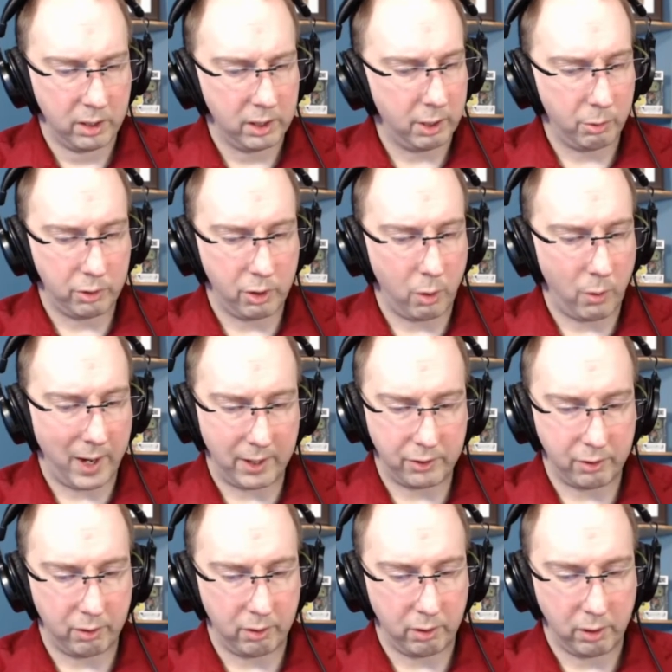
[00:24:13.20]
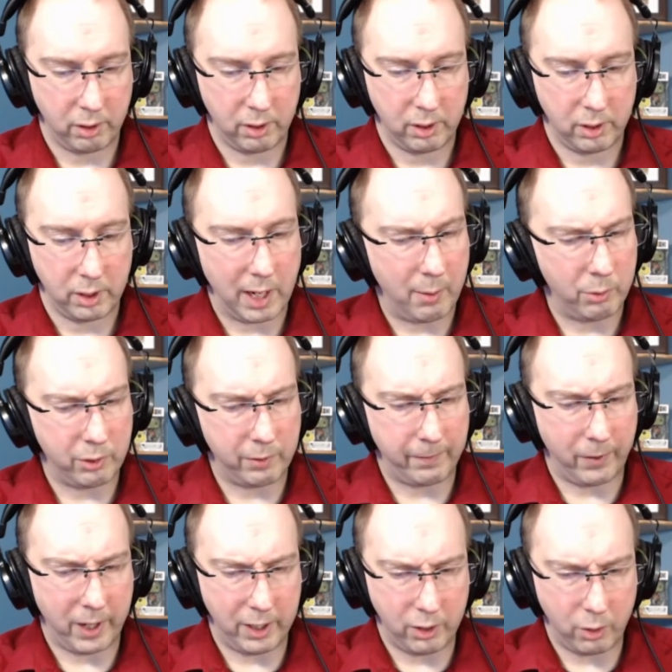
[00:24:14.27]
There was no answer. I was
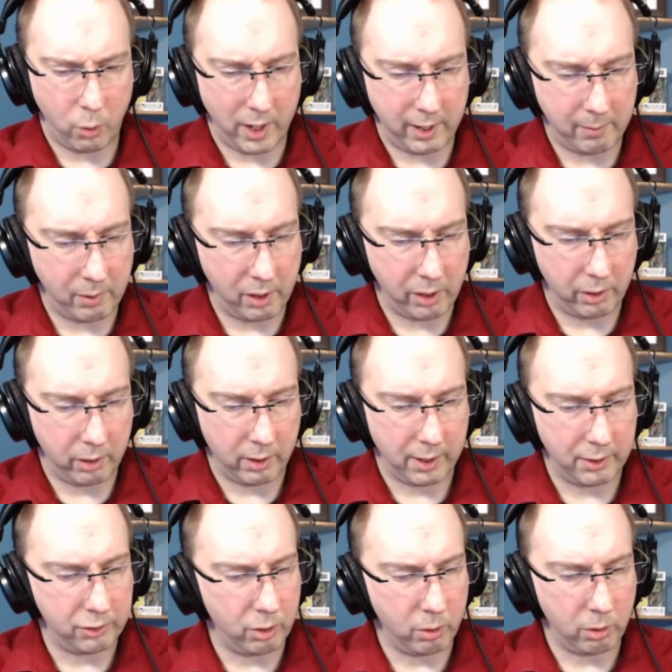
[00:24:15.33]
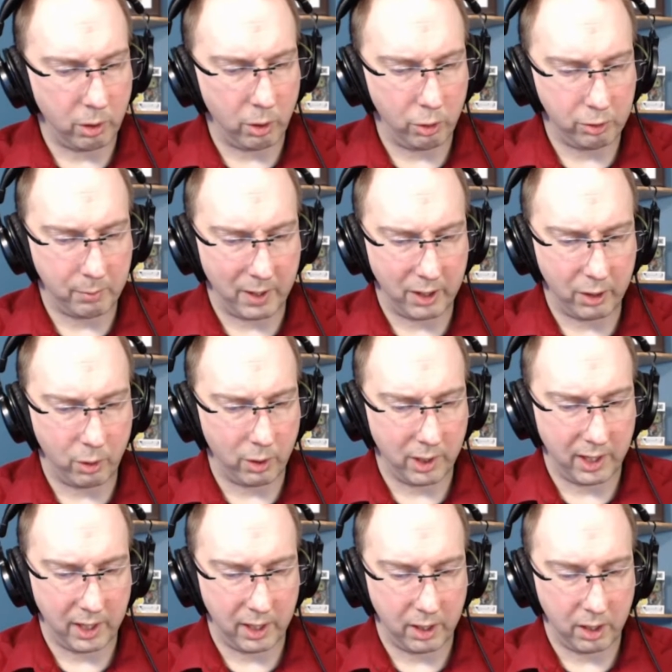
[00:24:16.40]
afraid to wake Mother, and so closed my door
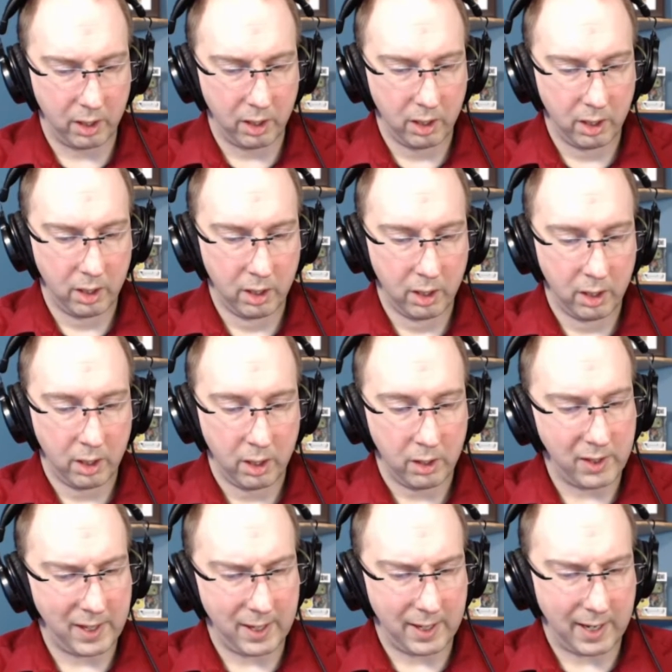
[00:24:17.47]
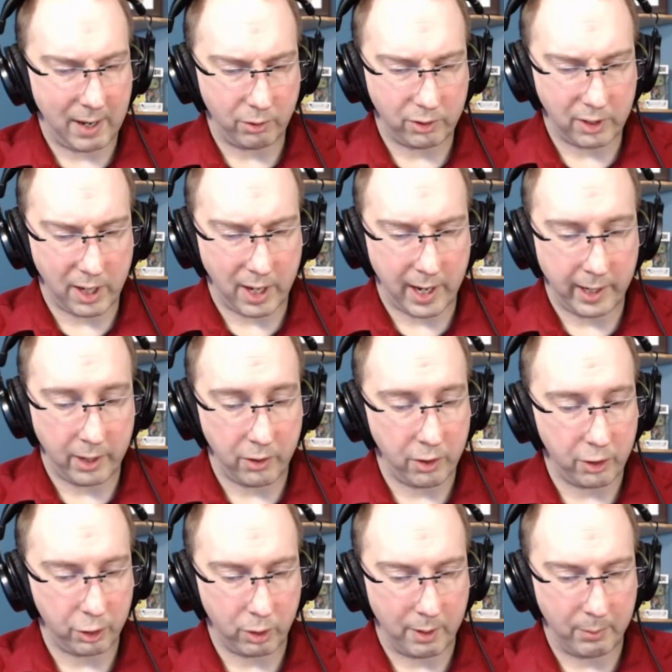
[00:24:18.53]
again. Then, outside in the
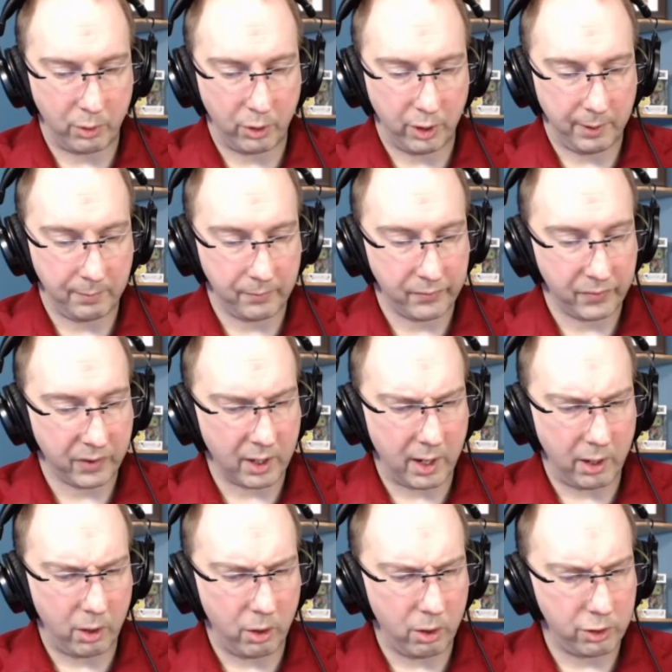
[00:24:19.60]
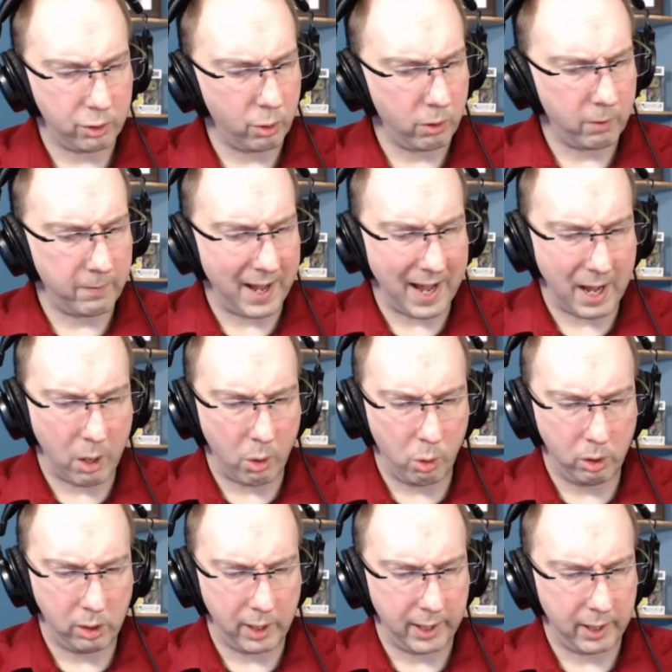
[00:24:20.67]
shrubbery, I heard a sort of
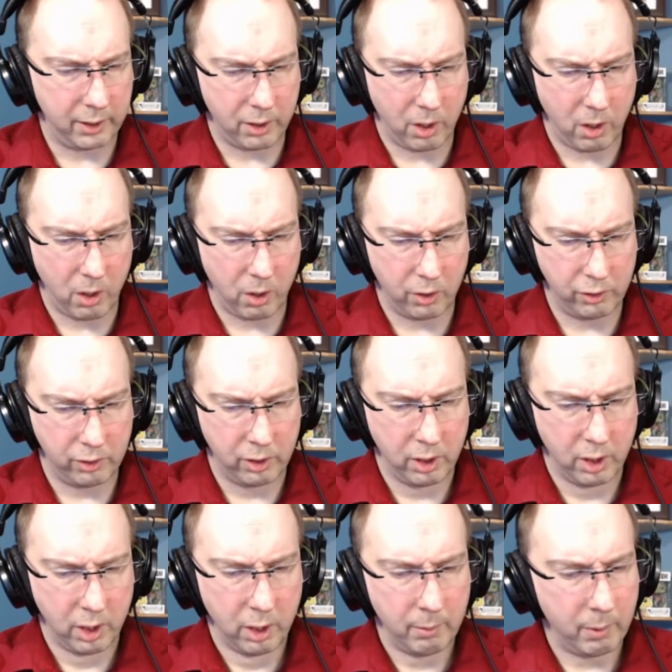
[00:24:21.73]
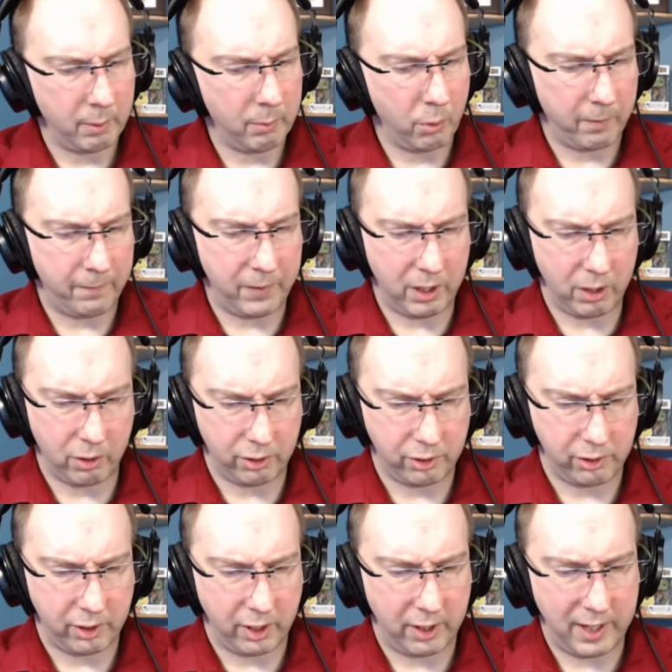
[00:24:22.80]
howl like a dog's, but more
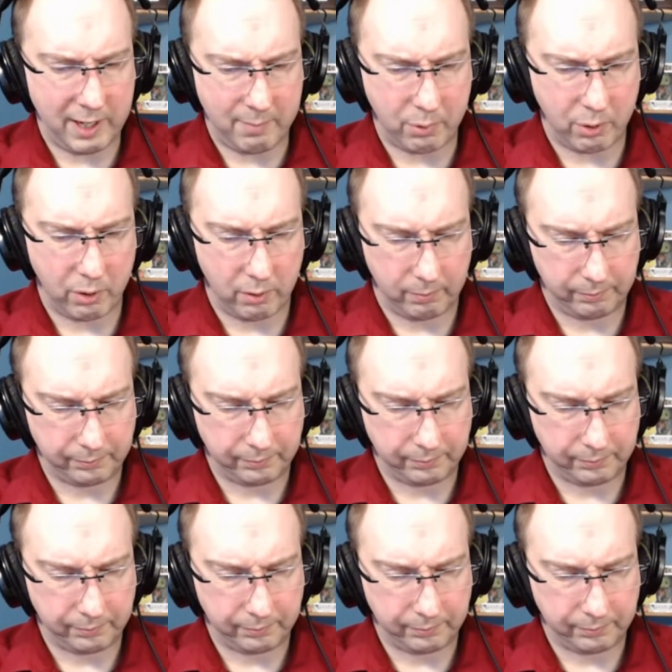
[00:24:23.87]
fierce and deeper.